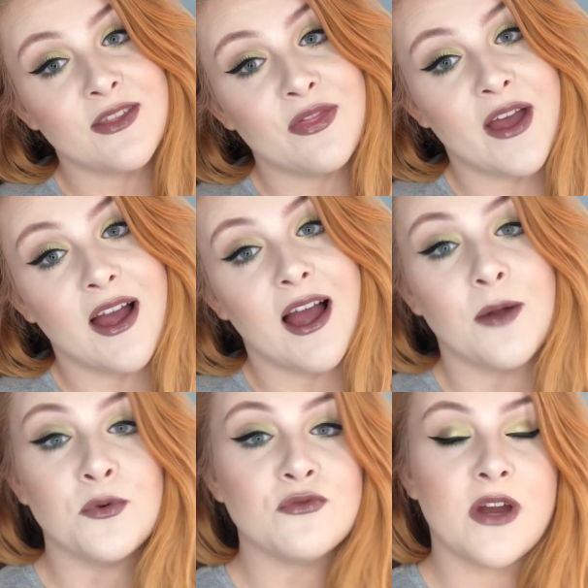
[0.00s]
in that,
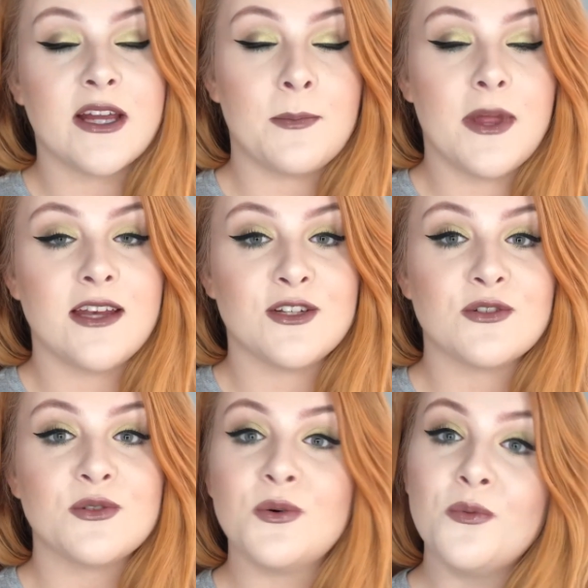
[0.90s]
I would recommend
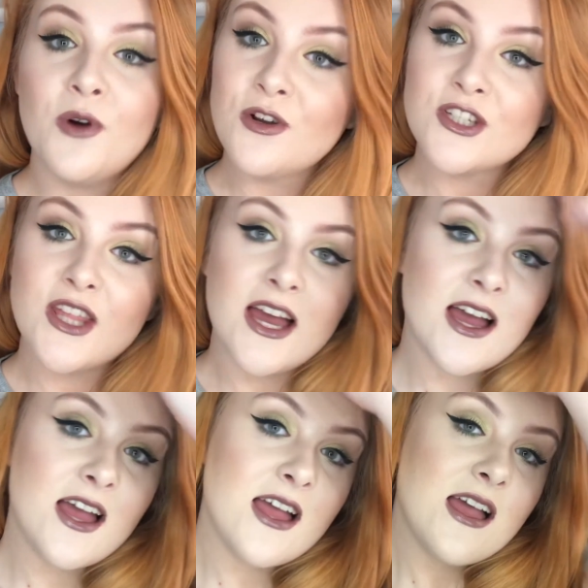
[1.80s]
to go watch that.
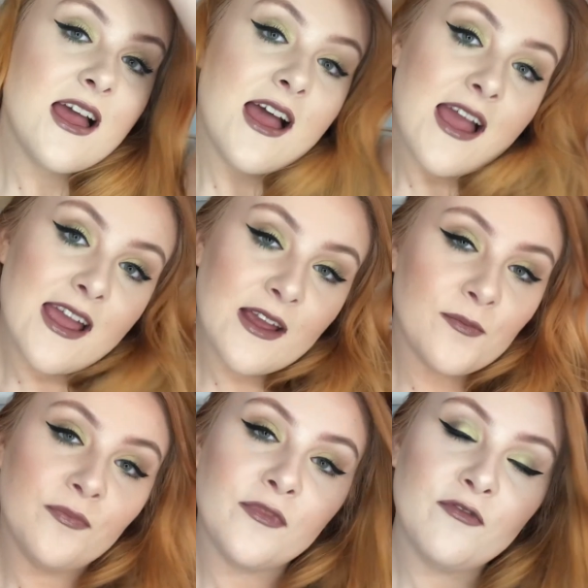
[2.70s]

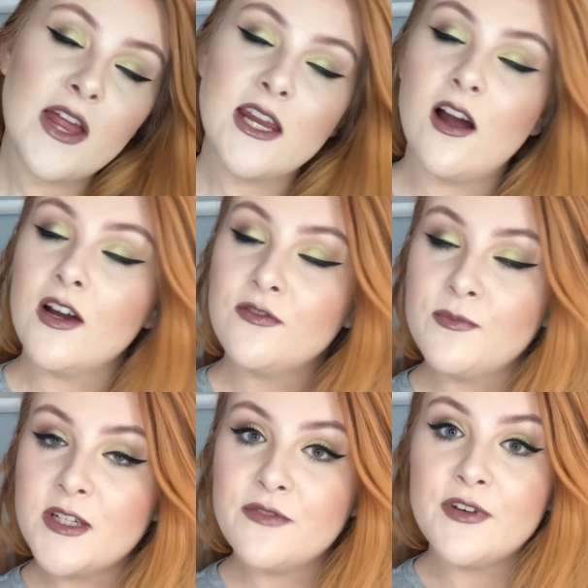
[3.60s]
Very hard for
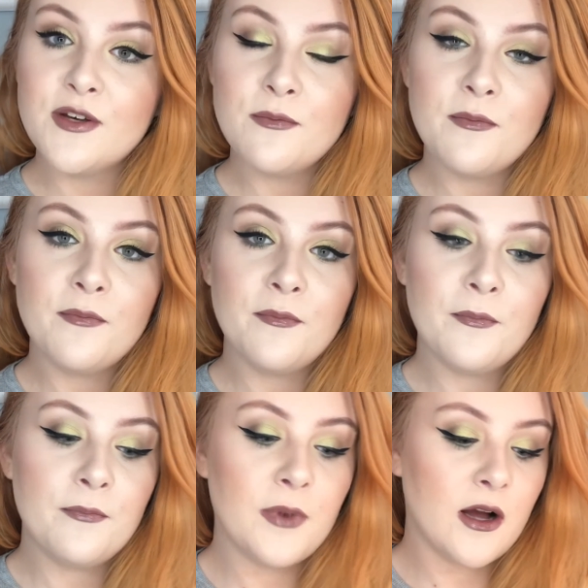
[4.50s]
me to film,
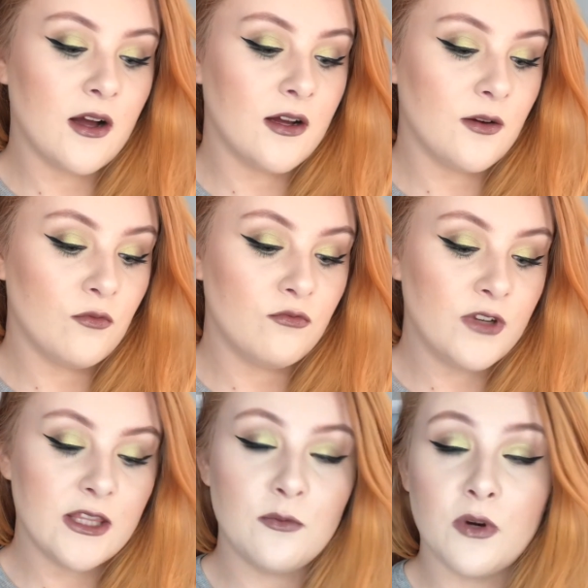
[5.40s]
but
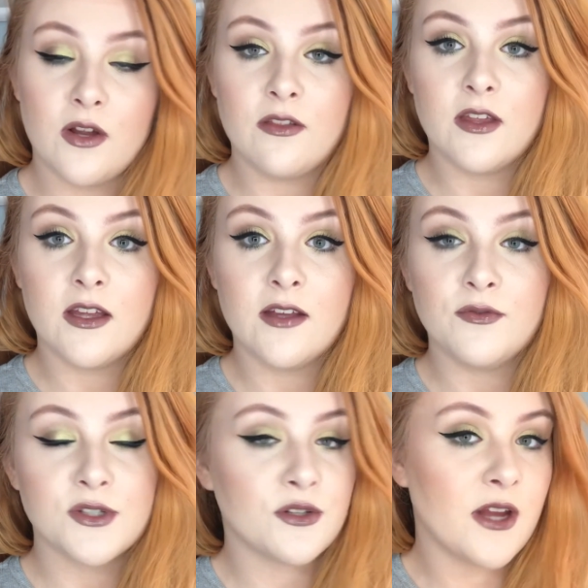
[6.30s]
really worth it
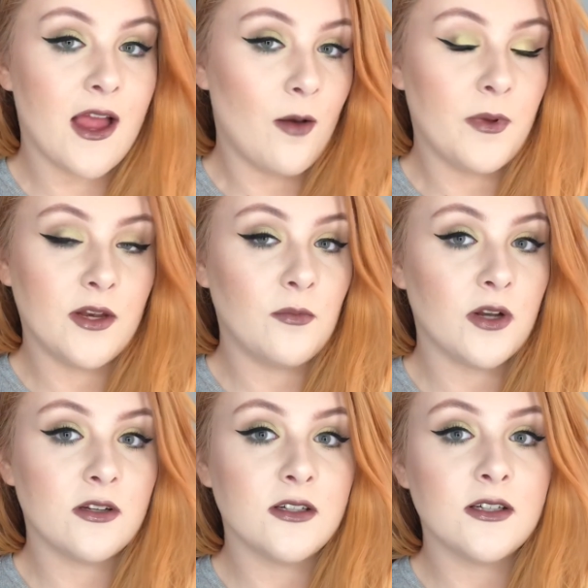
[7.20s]
if it's going to help
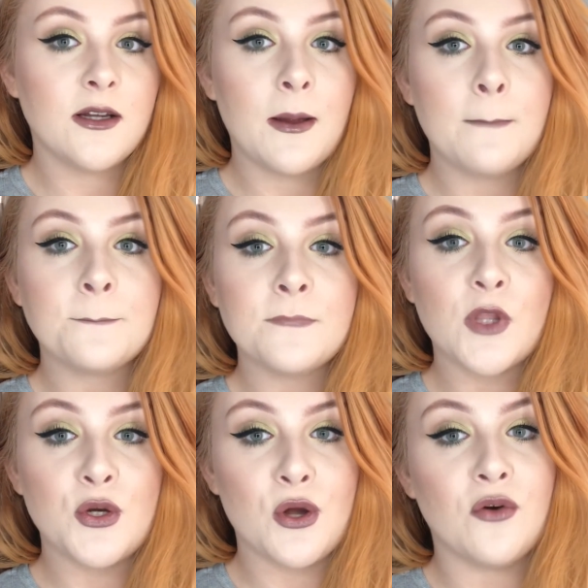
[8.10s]
anyone
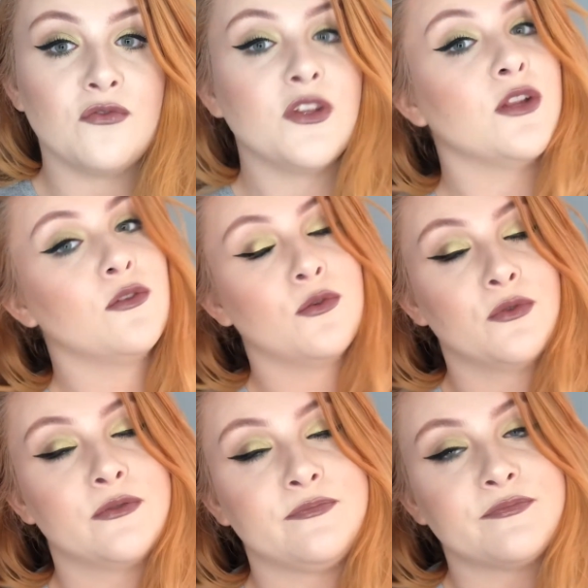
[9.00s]
not feel alone.